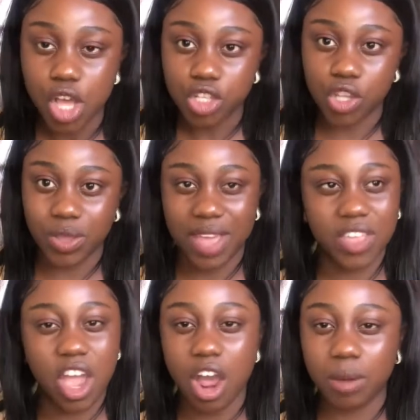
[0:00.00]
So yeah,
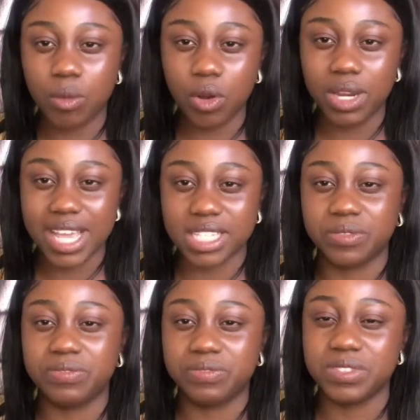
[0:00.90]
there are more or less
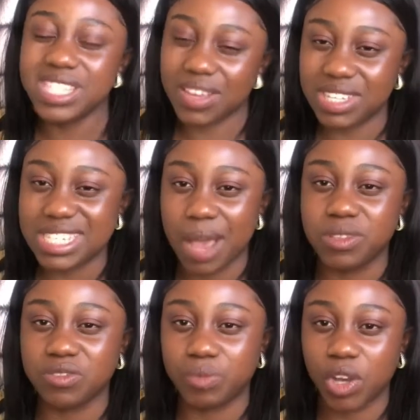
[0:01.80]
7 types
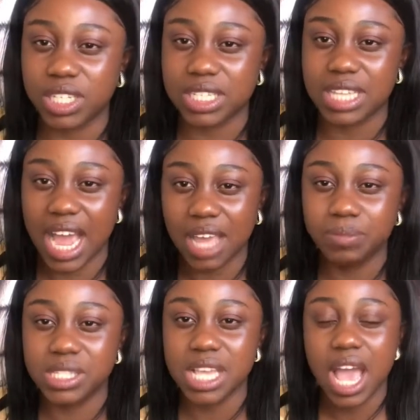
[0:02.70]
of body types.